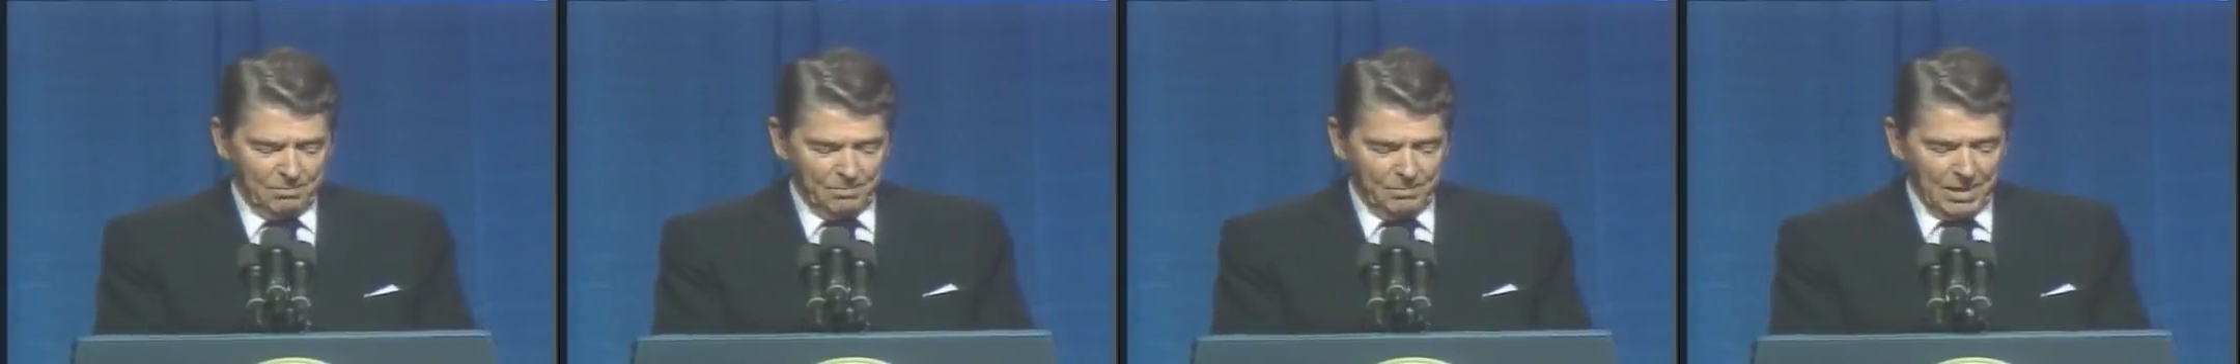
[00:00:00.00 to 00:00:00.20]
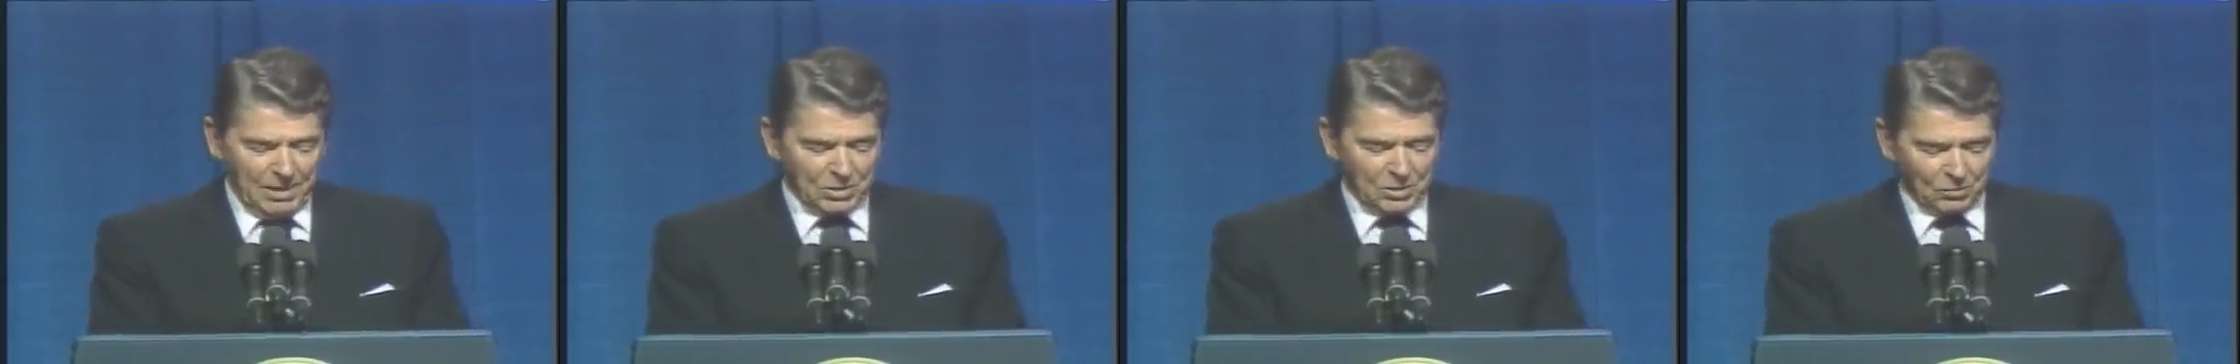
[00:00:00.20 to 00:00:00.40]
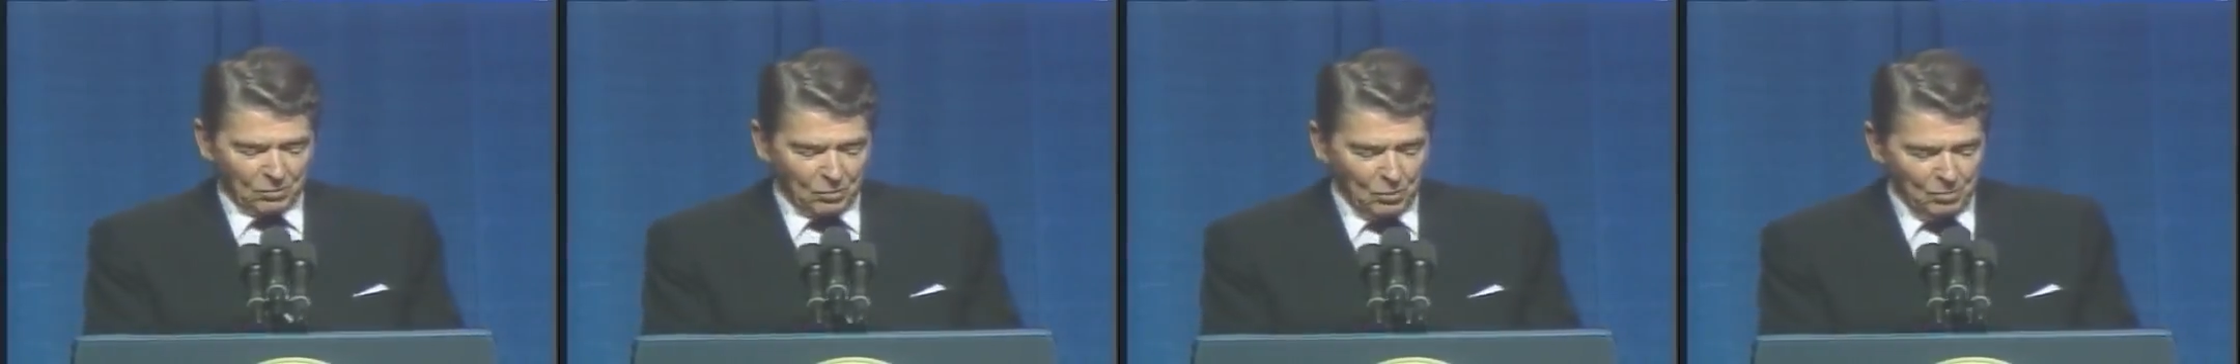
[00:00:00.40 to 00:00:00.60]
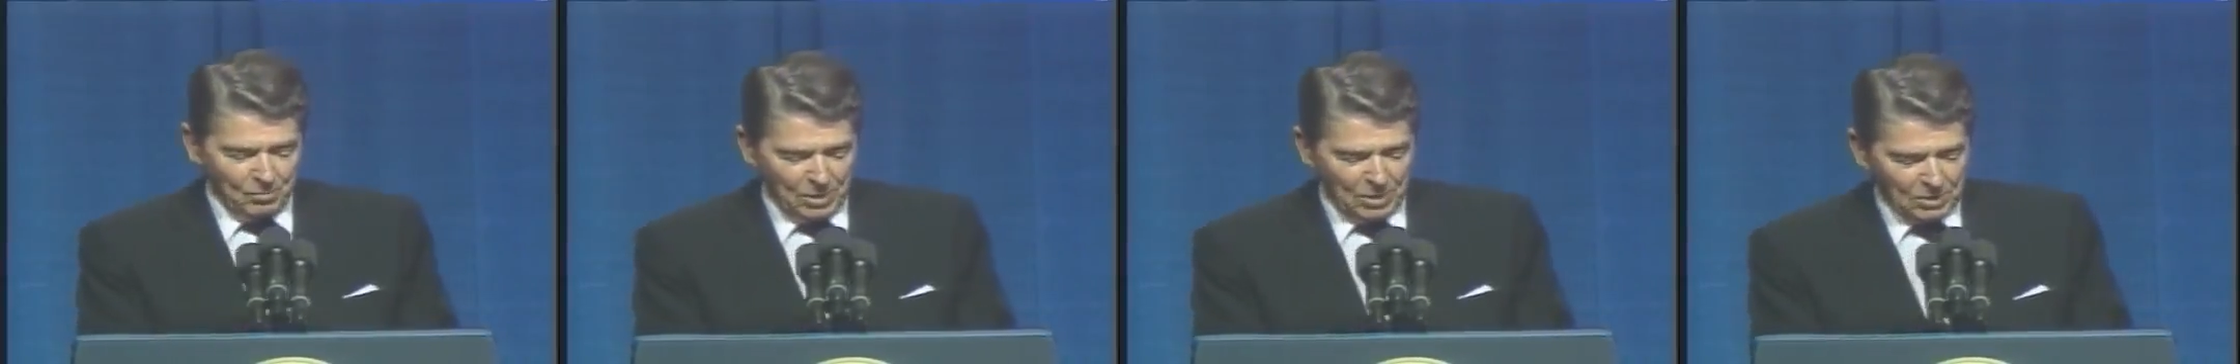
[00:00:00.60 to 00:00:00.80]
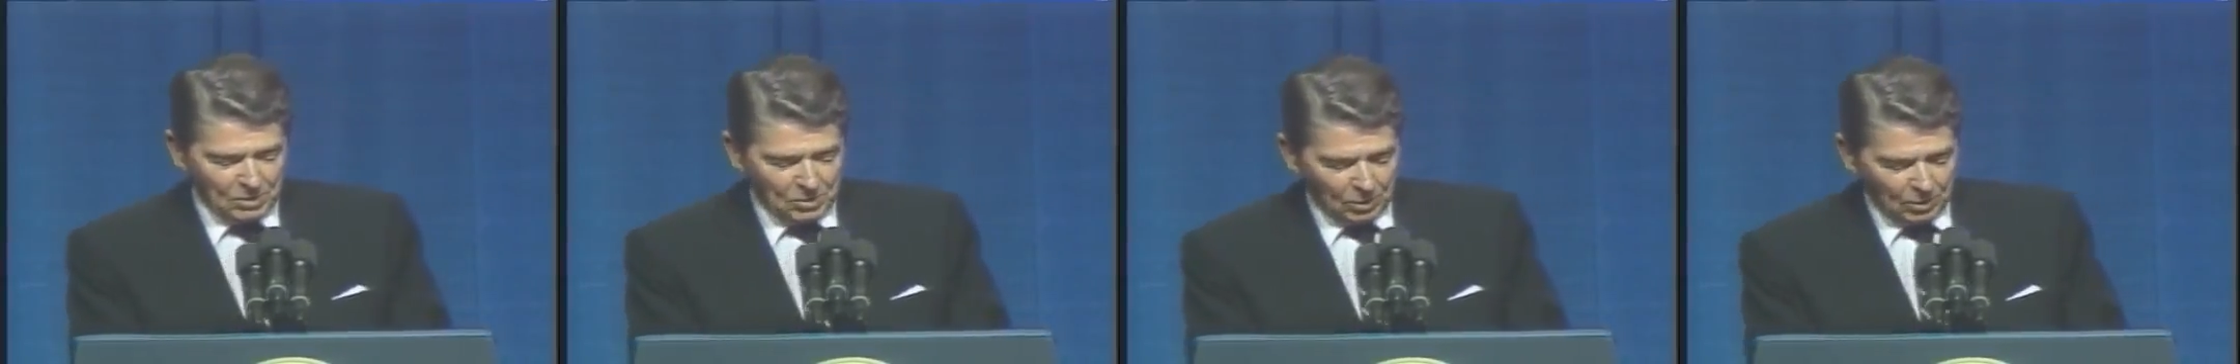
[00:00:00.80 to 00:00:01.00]
Bess
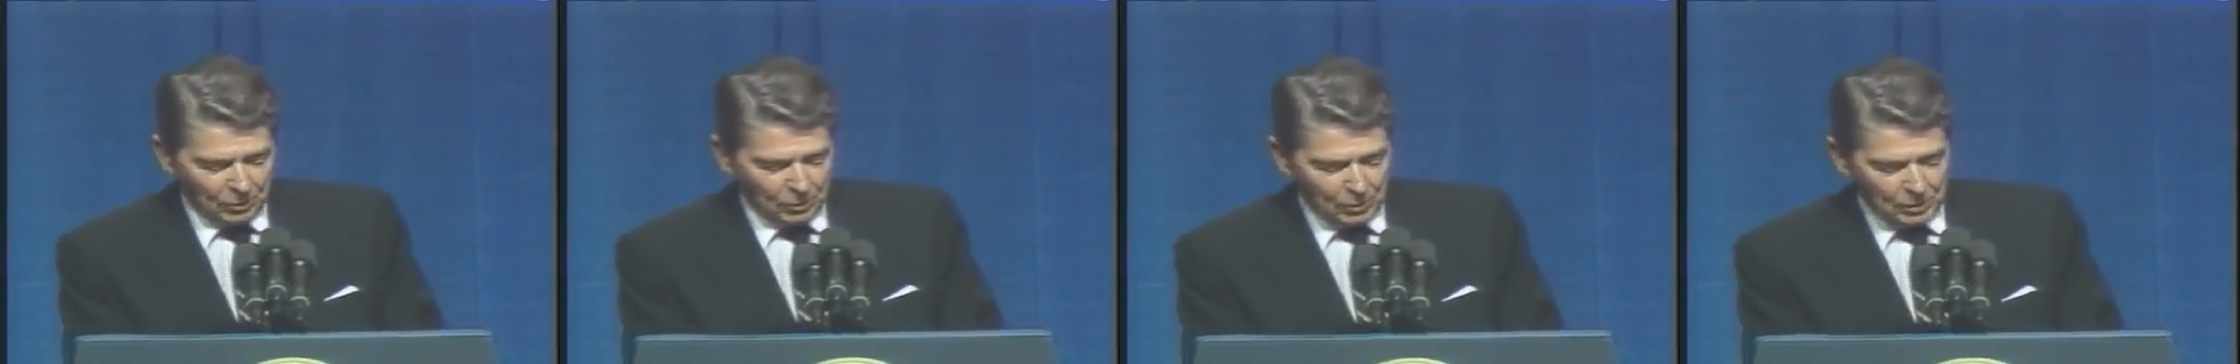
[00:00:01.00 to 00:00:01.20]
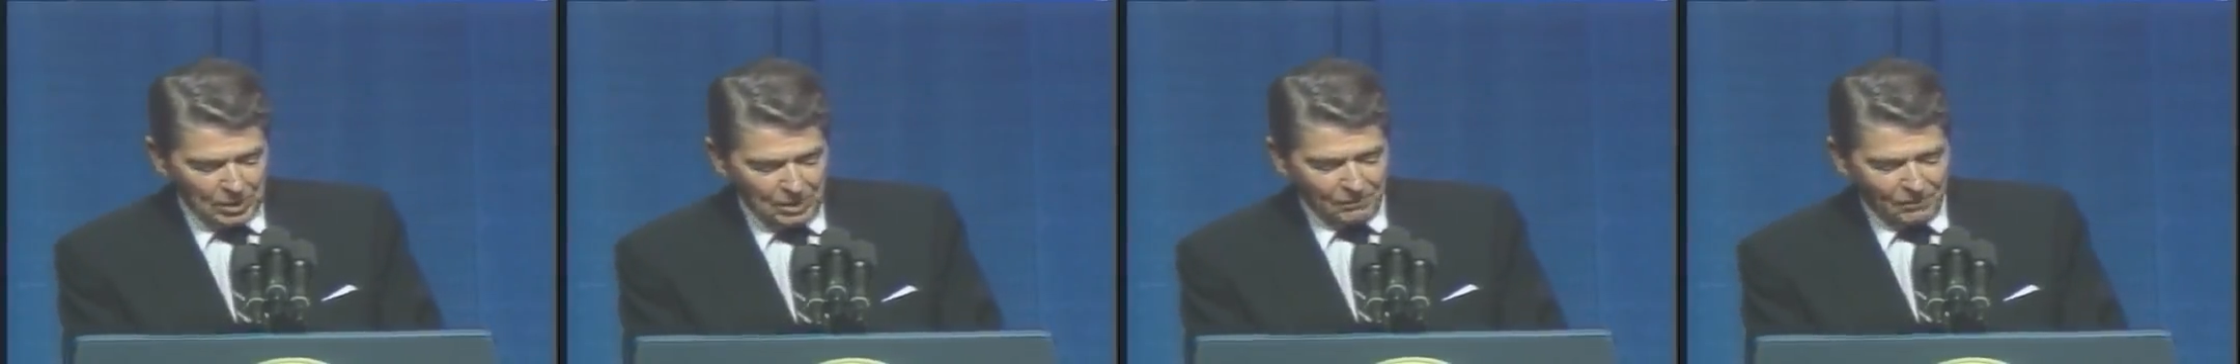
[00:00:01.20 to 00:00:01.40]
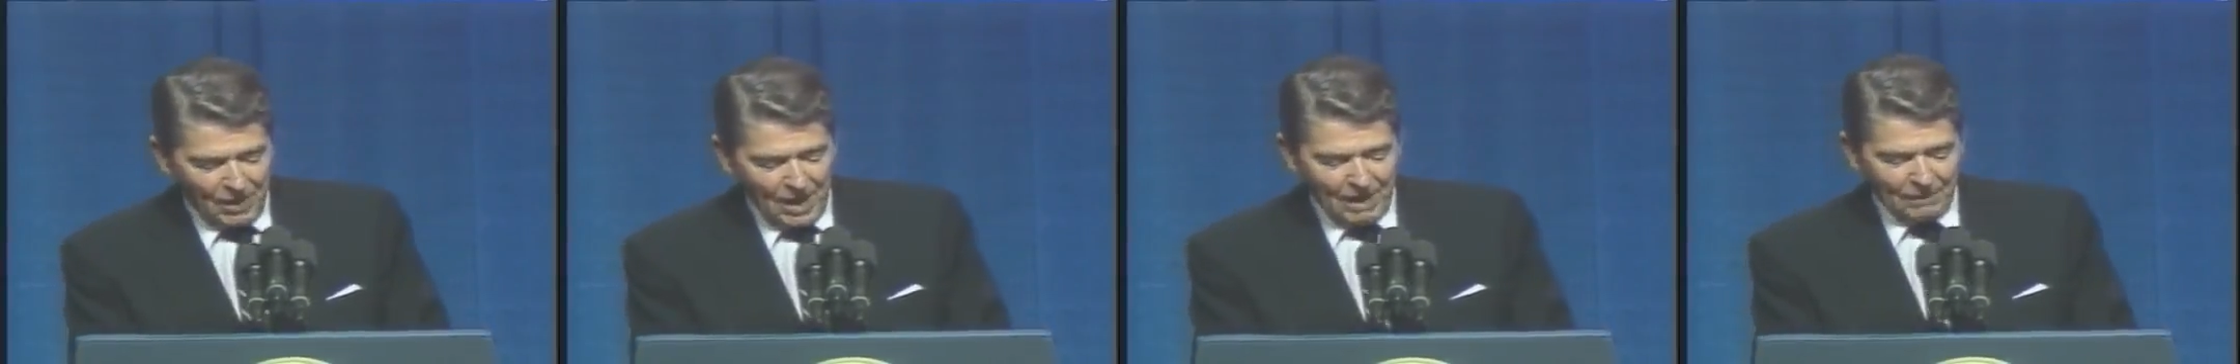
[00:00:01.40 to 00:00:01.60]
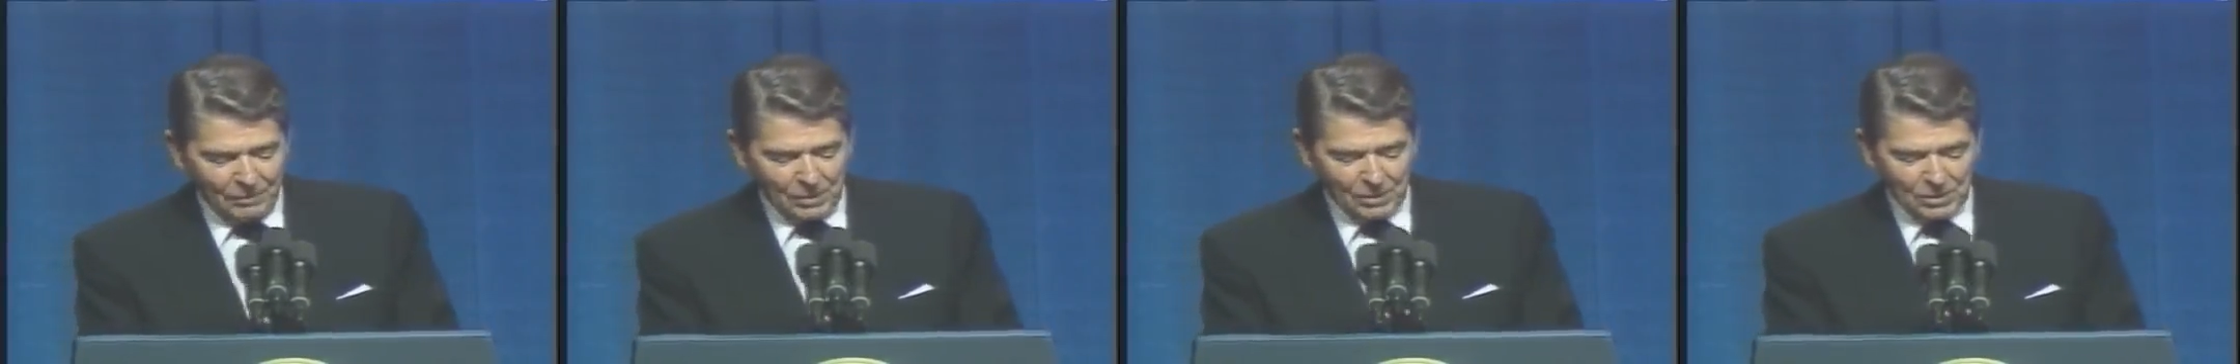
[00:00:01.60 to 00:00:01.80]
Truman took thirty-five